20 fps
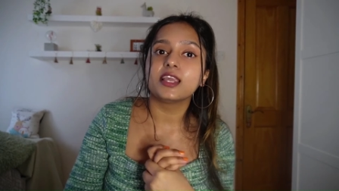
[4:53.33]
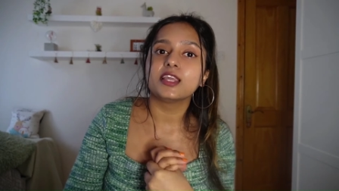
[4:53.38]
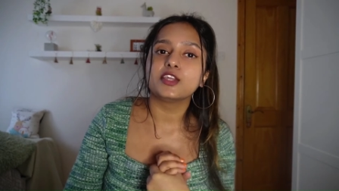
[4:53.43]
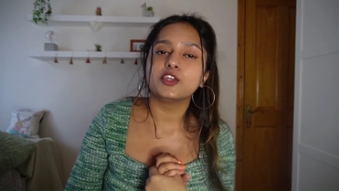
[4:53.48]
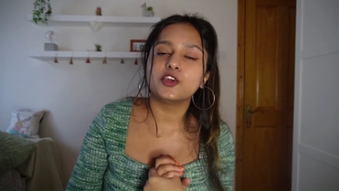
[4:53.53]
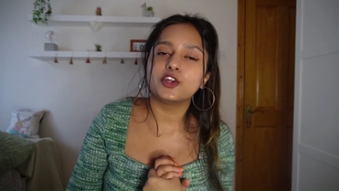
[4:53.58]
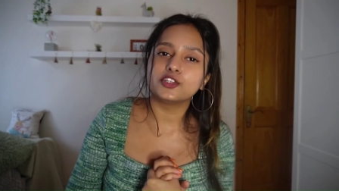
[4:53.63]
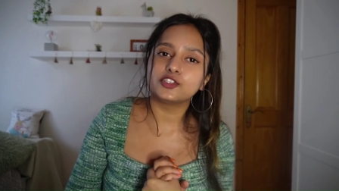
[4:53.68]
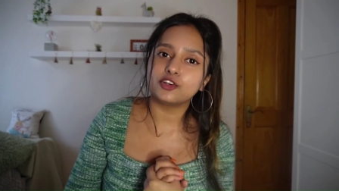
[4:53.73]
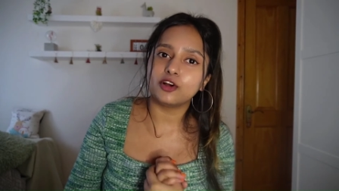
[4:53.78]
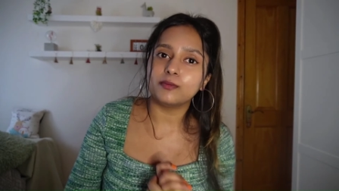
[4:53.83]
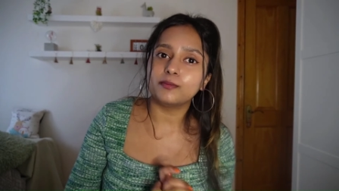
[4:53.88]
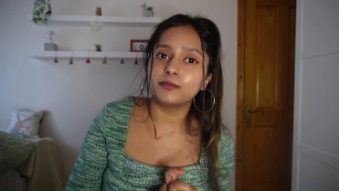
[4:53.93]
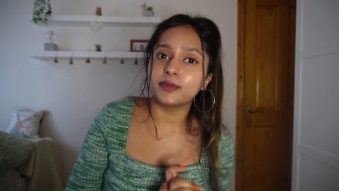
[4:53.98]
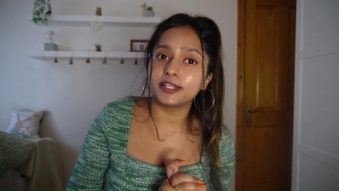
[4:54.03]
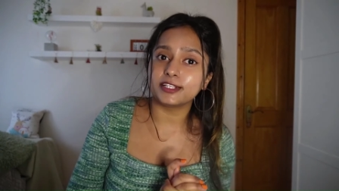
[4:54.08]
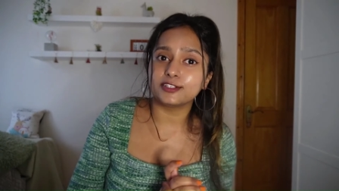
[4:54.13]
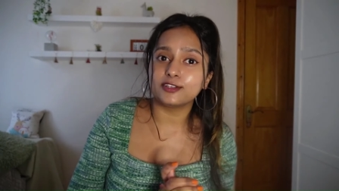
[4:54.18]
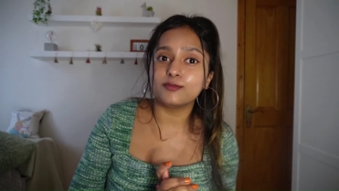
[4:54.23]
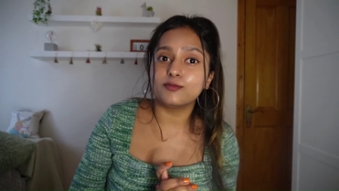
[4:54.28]
your job
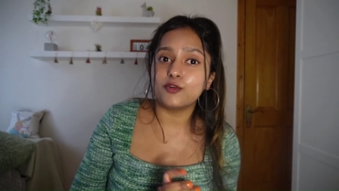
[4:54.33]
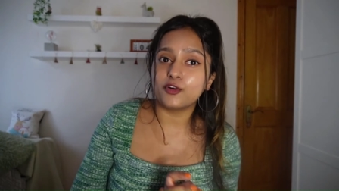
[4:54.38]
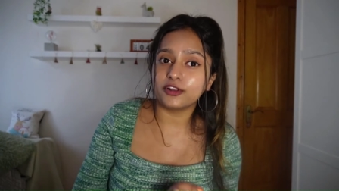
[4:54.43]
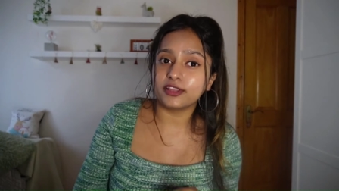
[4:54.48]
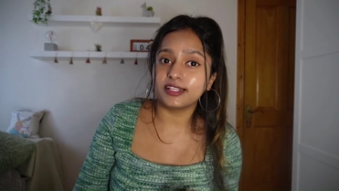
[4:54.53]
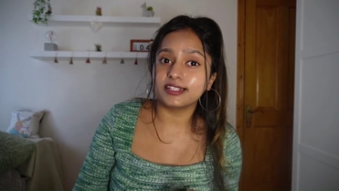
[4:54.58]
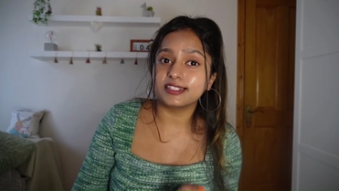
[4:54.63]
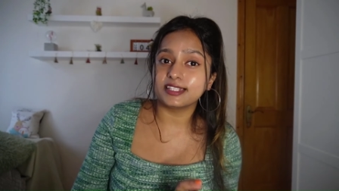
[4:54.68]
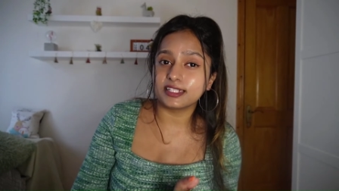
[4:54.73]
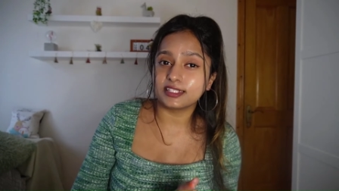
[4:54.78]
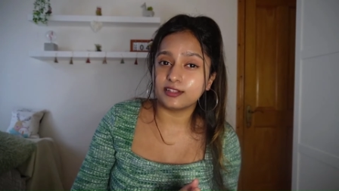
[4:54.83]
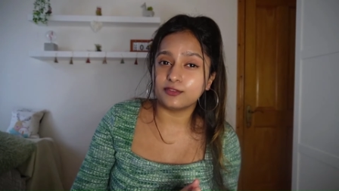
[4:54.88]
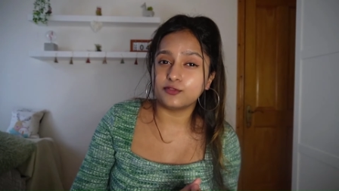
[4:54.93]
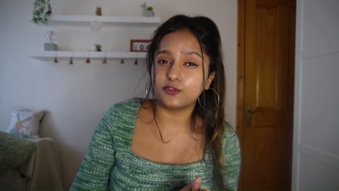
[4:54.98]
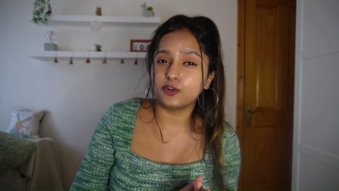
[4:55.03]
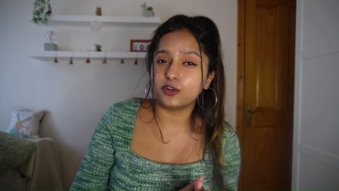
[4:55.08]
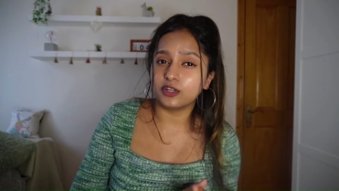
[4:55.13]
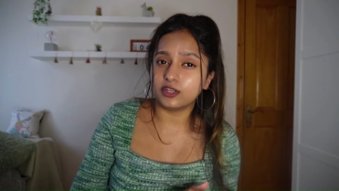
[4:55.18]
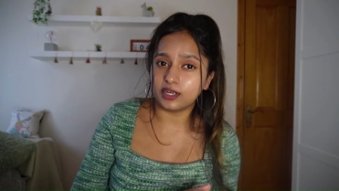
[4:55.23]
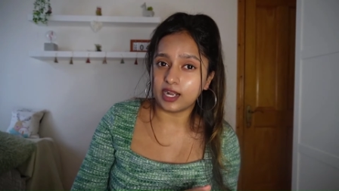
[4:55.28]
pays you more than
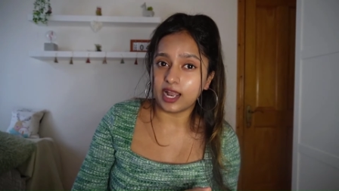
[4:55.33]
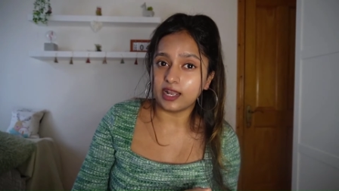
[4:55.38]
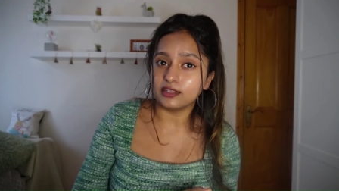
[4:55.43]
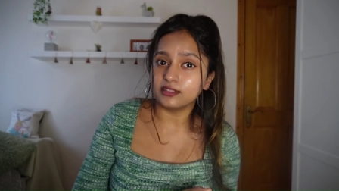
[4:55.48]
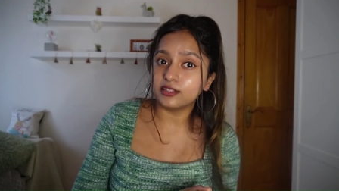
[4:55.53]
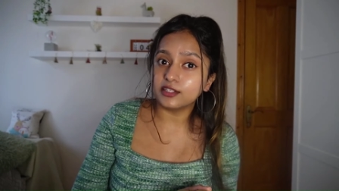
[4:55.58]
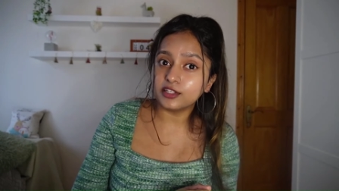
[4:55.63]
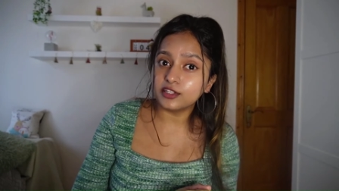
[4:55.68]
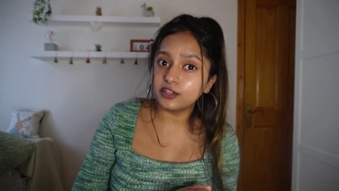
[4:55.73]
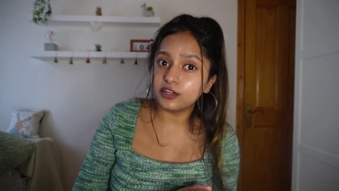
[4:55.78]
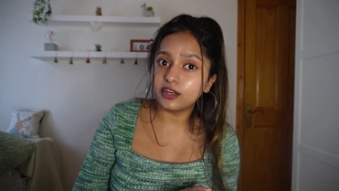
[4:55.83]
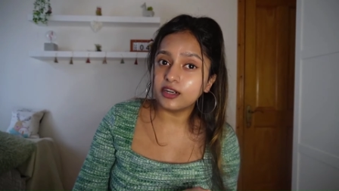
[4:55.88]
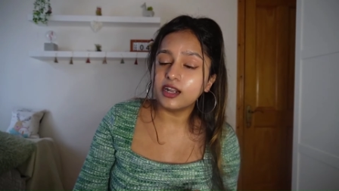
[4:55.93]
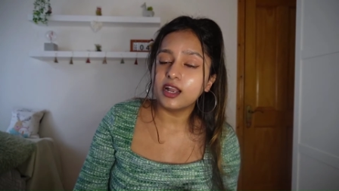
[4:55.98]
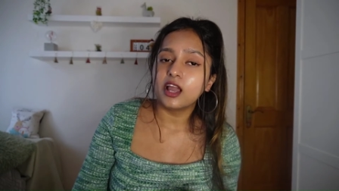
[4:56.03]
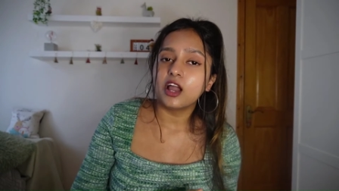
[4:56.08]
64 grand a year,